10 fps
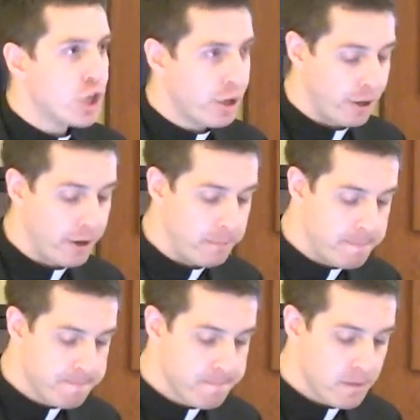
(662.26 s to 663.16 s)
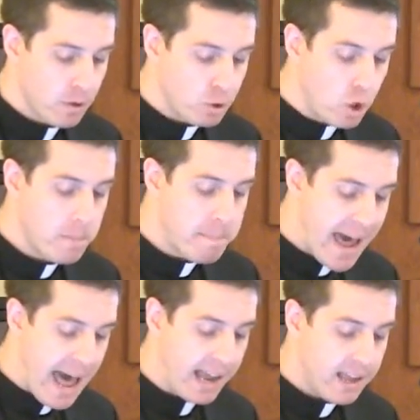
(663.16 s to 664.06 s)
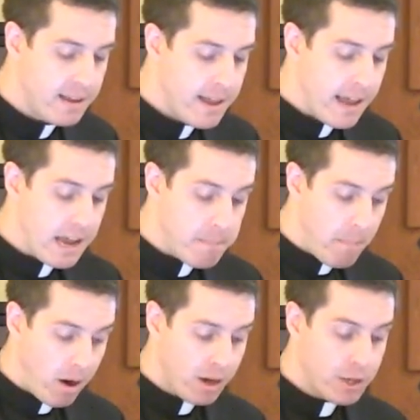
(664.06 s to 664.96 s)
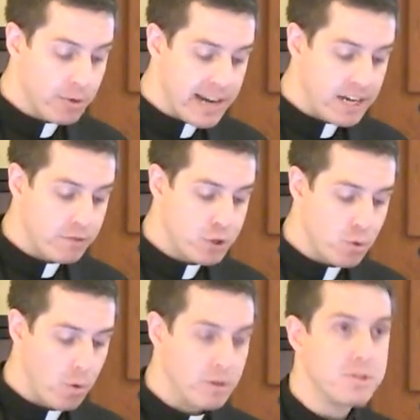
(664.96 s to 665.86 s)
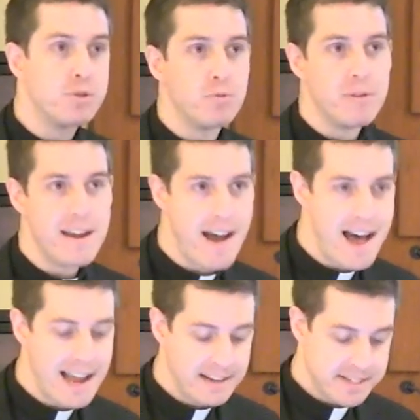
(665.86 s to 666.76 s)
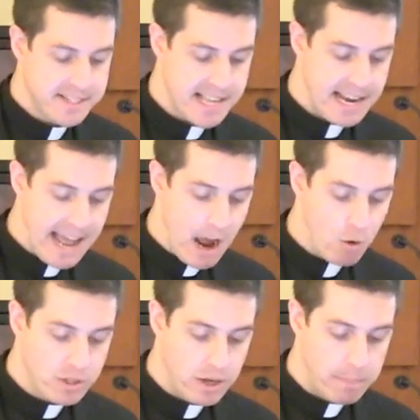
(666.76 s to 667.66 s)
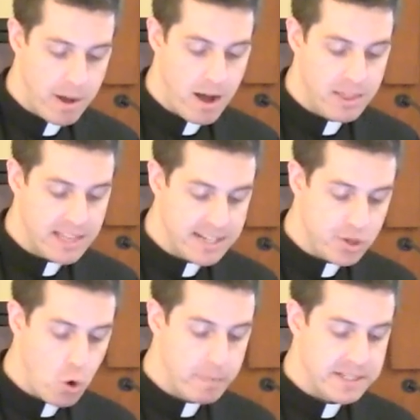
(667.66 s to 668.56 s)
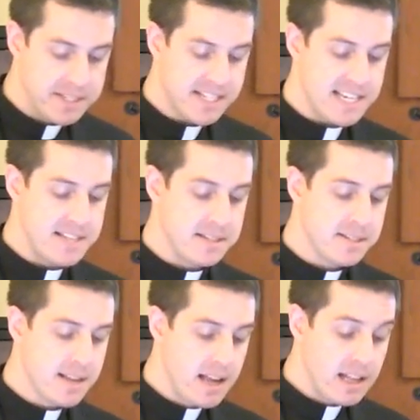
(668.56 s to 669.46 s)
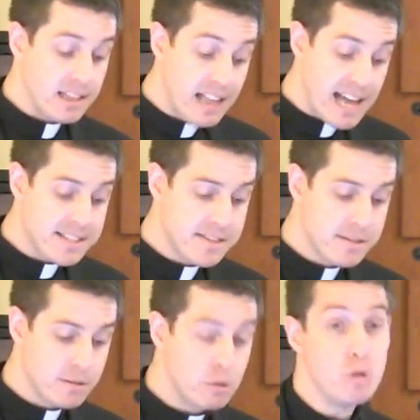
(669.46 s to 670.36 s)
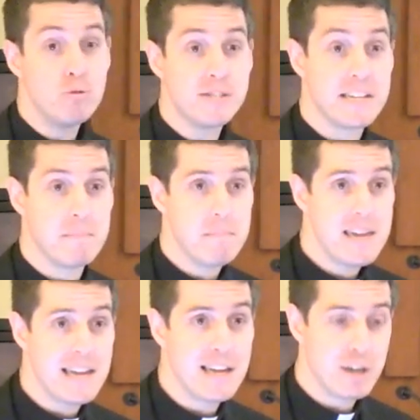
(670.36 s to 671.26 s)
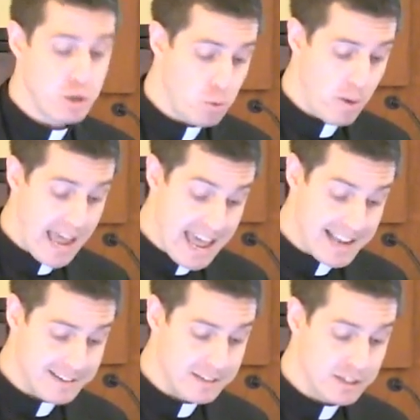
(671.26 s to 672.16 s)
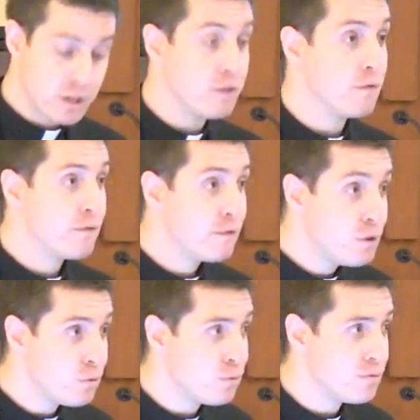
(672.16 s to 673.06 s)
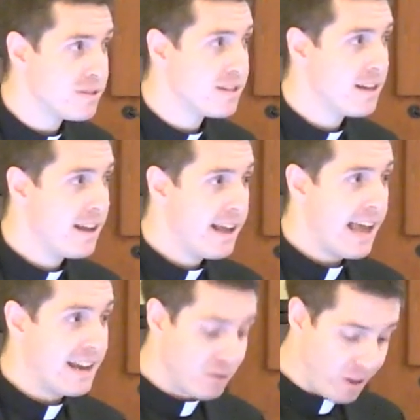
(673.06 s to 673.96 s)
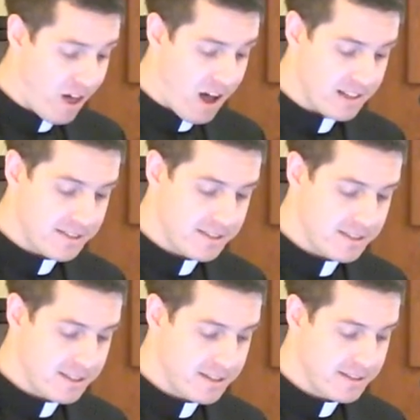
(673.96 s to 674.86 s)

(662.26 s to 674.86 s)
turn, look back, and mark your native shores. Do not set out upon these open seas, lest, losing me, you end confused and lost."